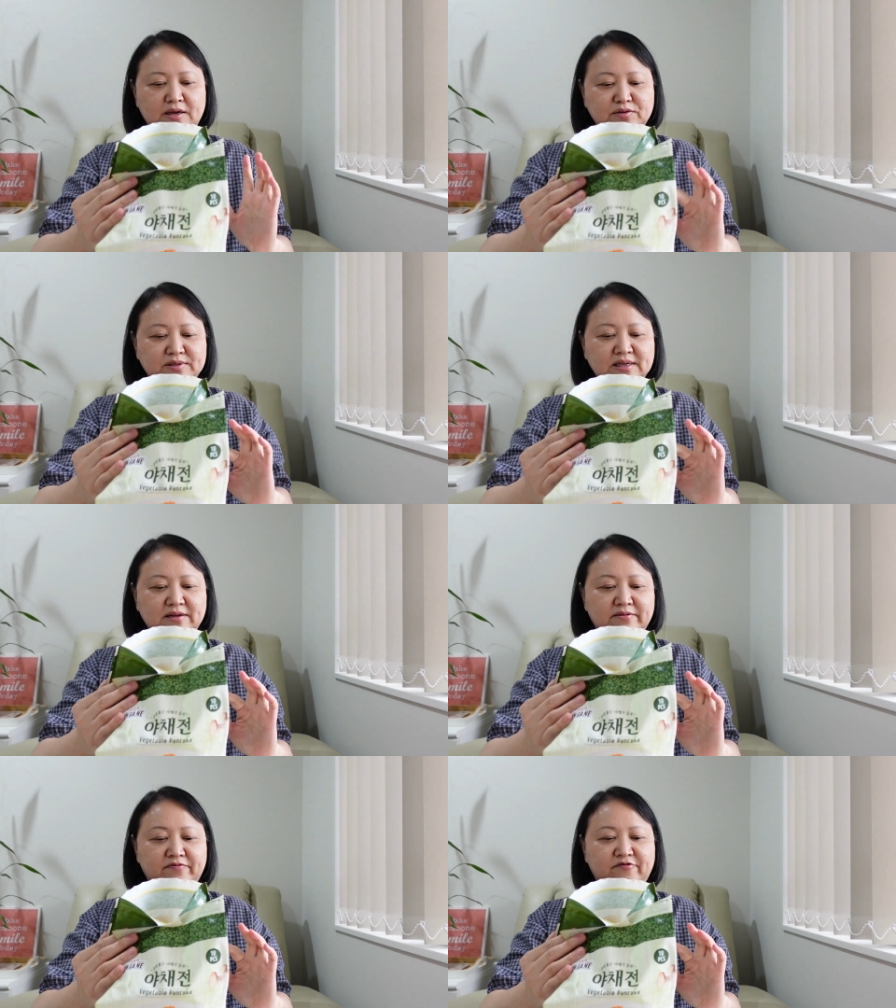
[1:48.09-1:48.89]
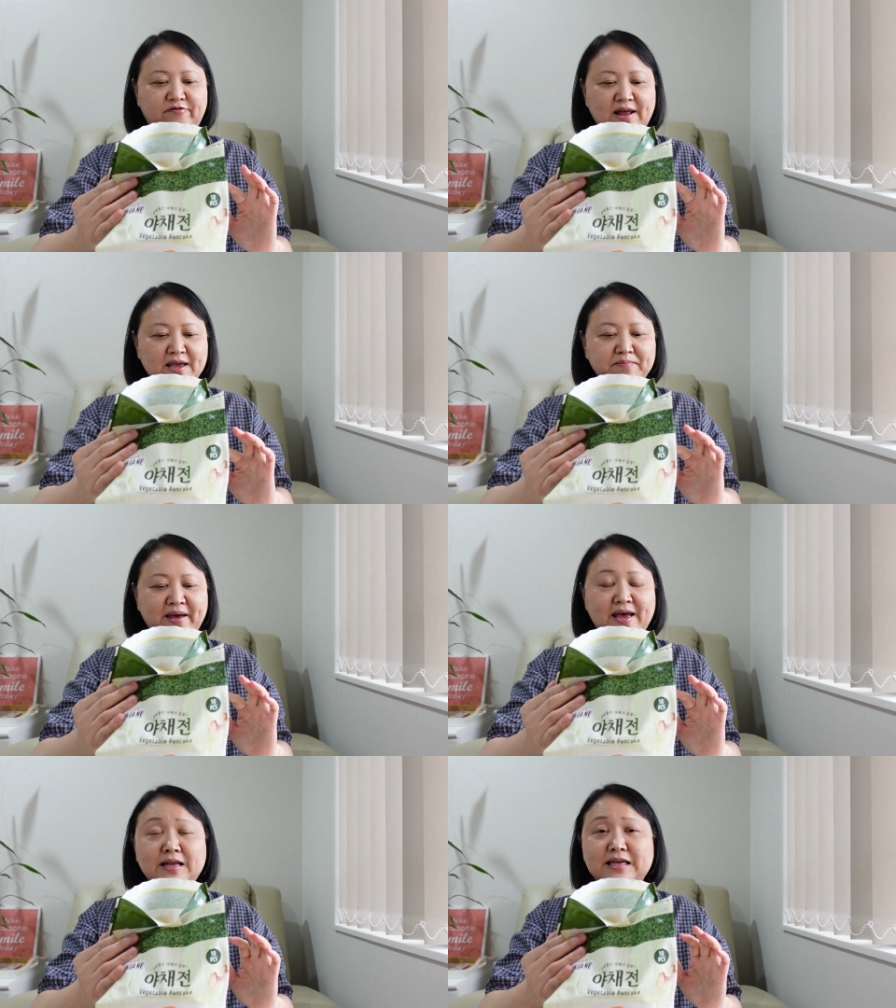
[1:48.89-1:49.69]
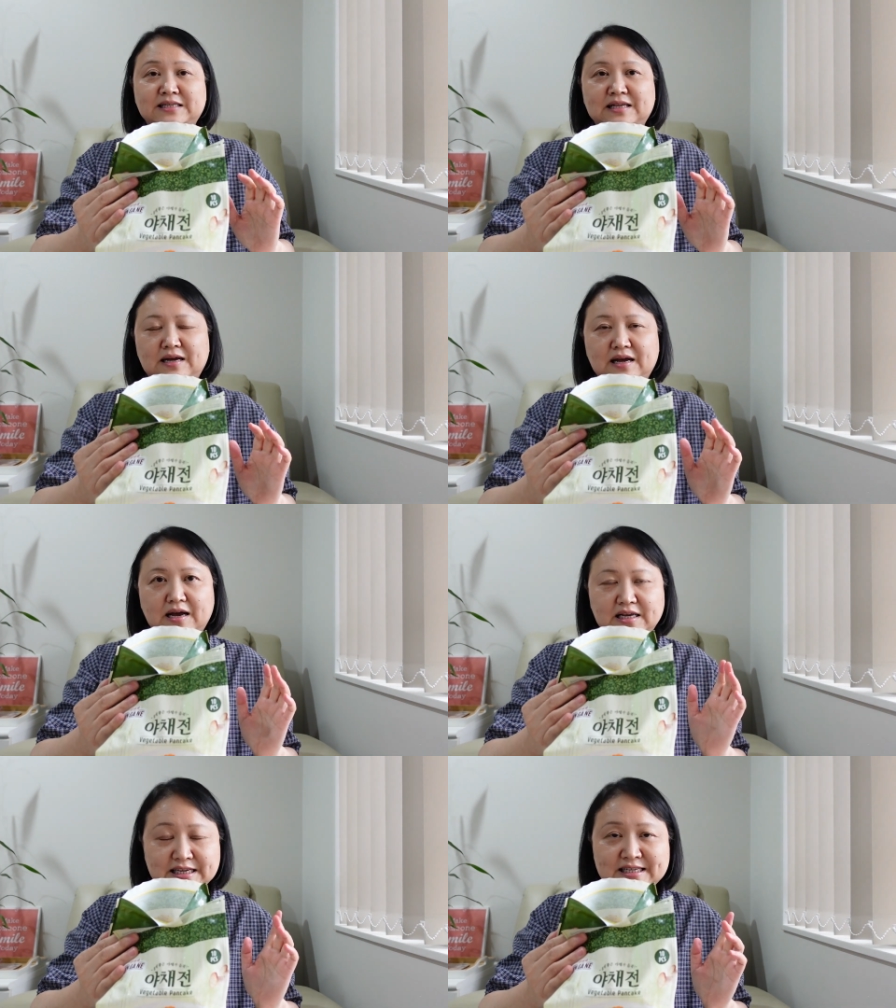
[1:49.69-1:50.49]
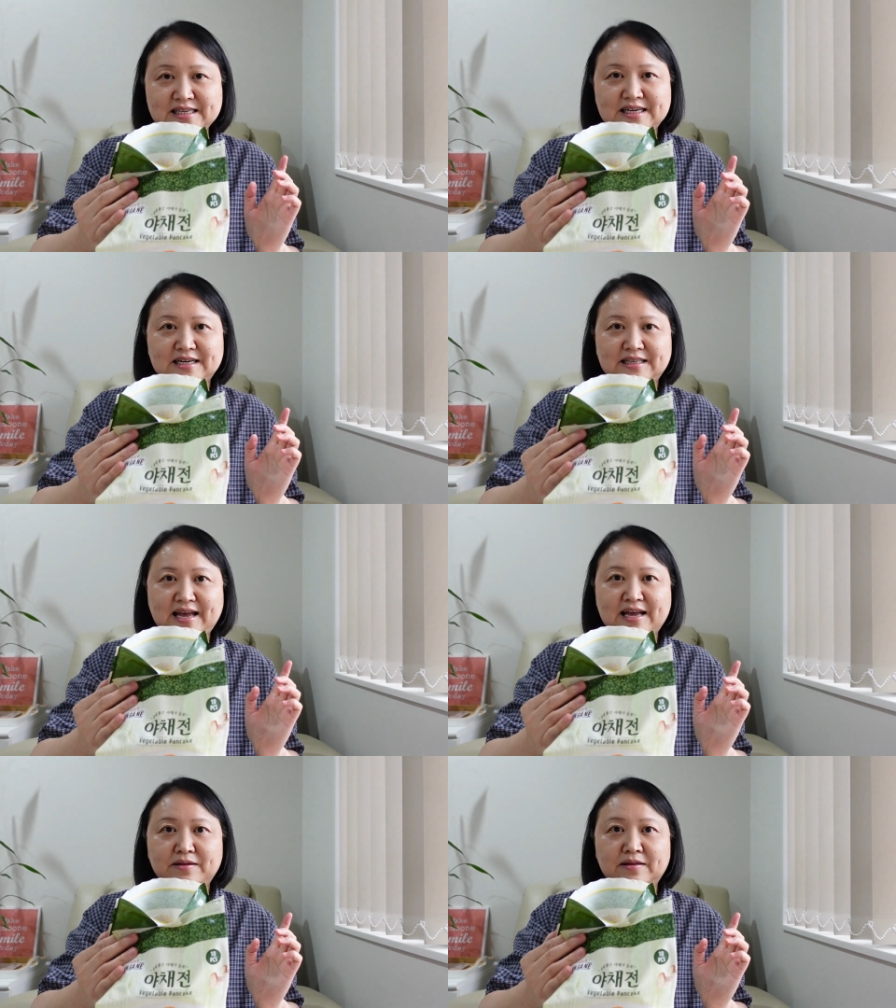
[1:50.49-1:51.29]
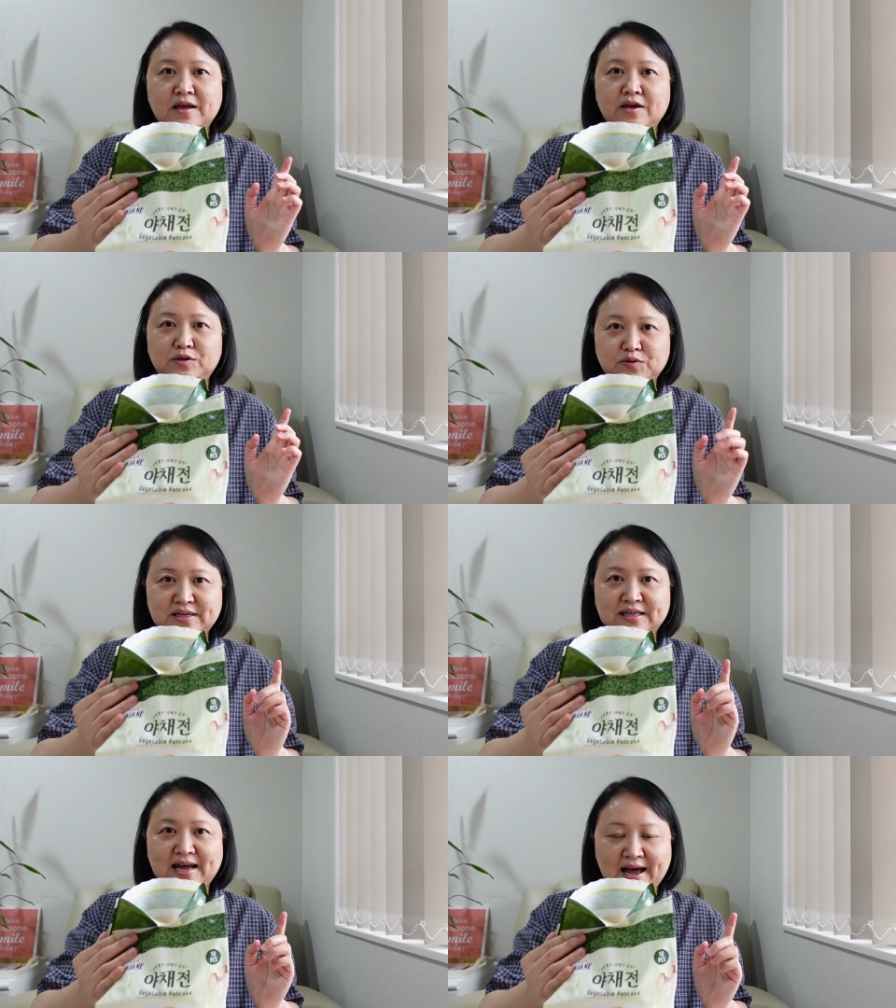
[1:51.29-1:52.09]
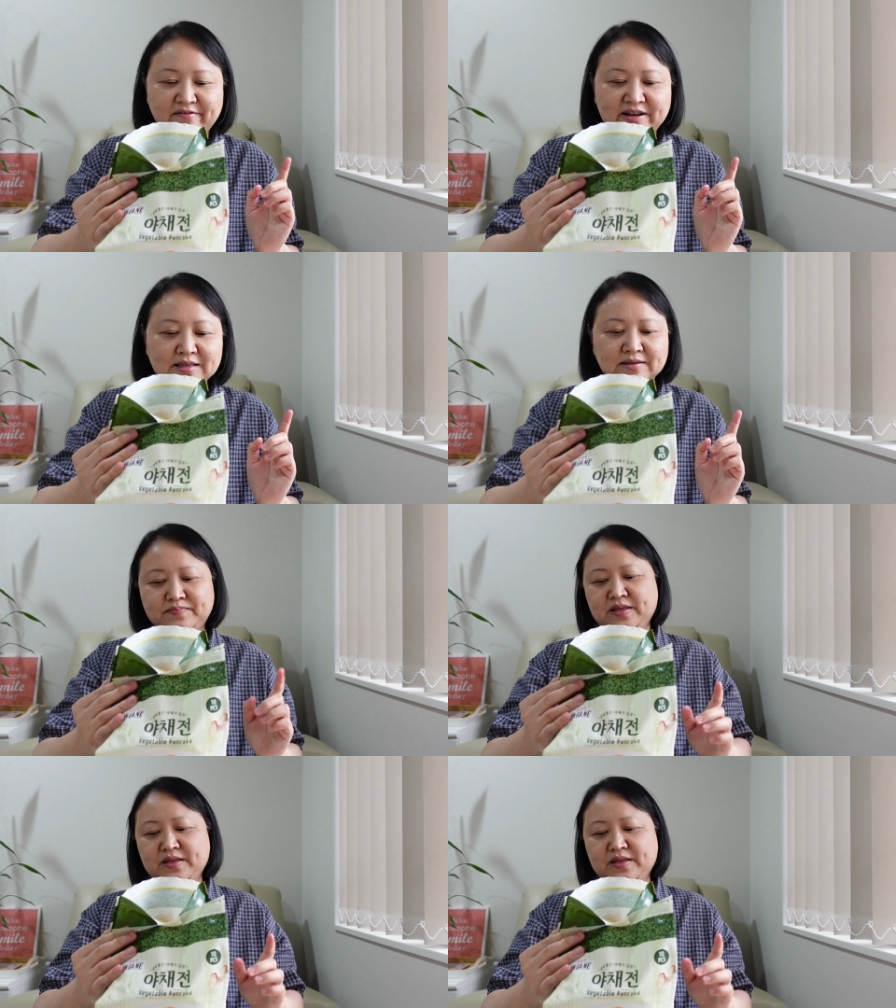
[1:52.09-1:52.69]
using the frying pan is easier than using the oven.